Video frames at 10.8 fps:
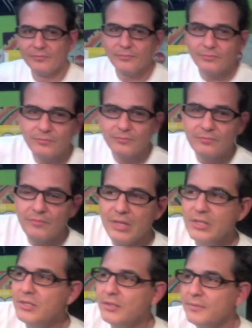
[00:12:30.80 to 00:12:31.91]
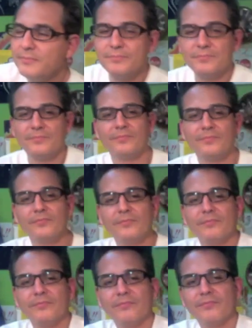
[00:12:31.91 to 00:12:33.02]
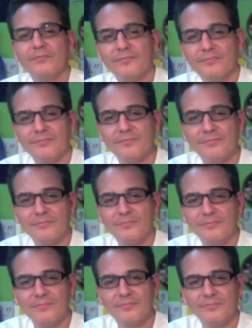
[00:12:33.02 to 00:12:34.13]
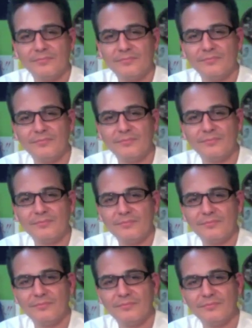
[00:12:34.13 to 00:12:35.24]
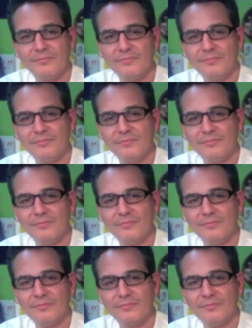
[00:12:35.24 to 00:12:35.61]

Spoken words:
No words are spoken by the person on screen.